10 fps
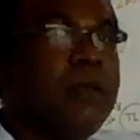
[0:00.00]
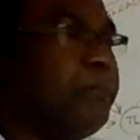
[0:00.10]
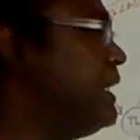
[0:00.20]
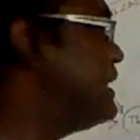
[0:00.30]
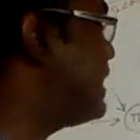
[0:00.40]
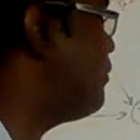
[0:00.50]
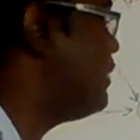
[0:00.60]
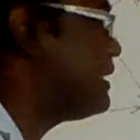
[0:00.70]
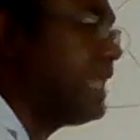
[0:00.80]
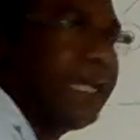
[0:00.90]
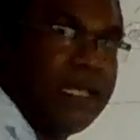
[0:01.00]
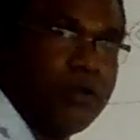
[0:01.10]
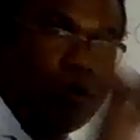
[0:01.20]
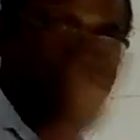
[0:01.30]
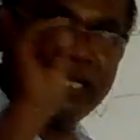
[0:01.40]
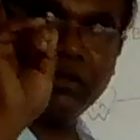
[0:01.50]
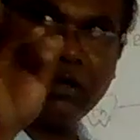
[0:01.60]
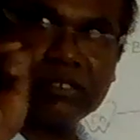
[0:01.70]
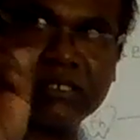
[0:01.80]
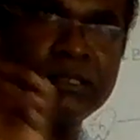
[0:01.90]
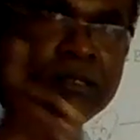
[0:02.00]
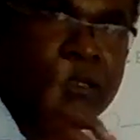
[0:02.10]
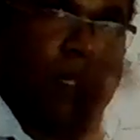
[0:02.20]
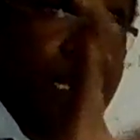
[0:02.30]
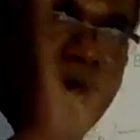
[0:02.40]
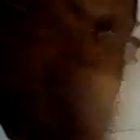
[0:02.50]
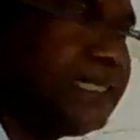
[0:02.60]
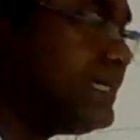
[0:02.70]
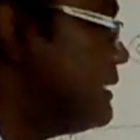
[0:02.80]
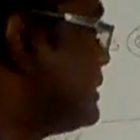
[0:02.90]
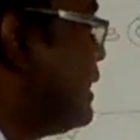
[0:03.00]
B cell will take in only those antigens